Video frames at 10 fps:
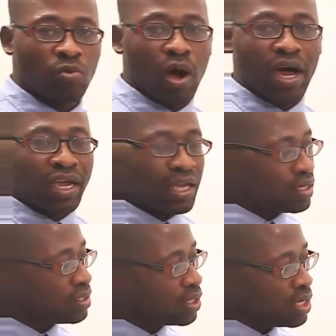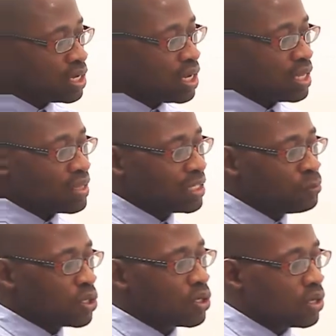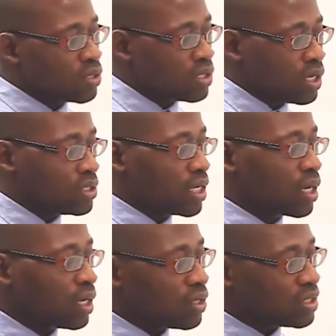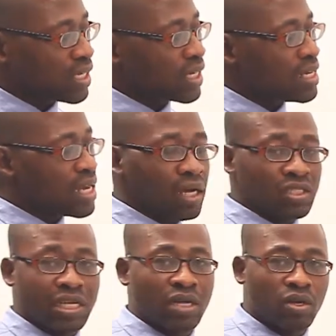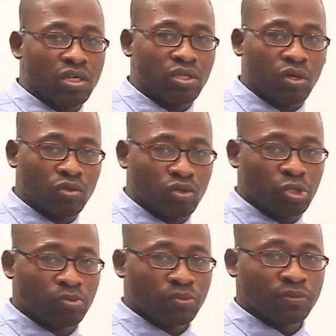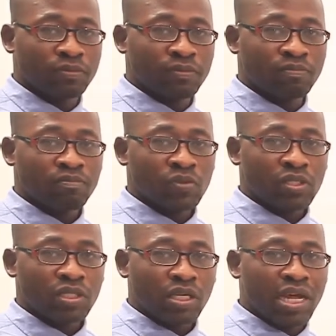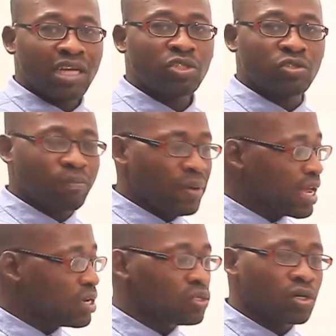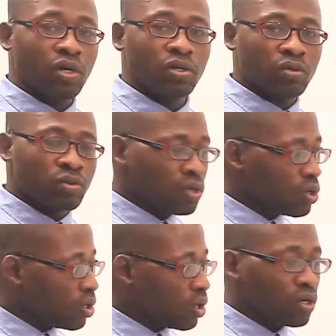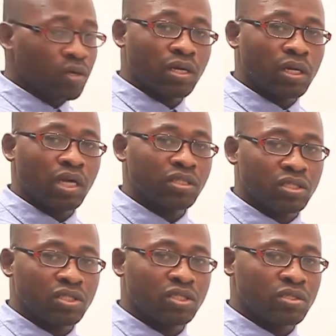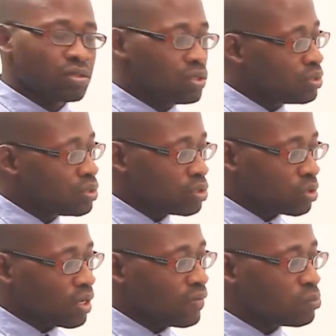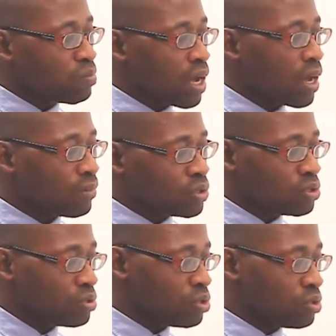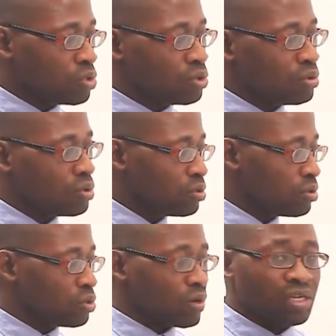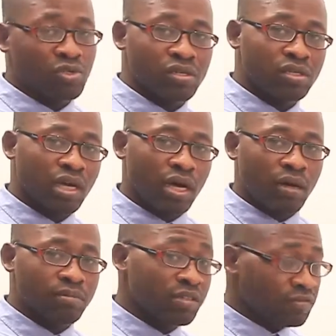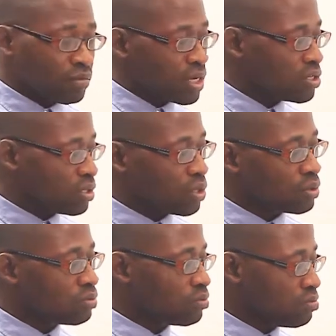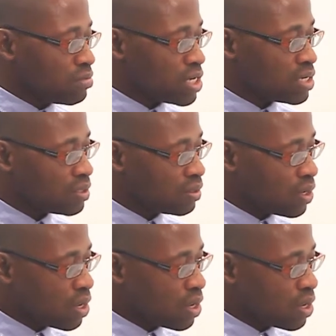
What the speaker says: Why? That's because it's a clause that cannot stand on its own. It has to depend on other clauses to give it to add to the information or meaning.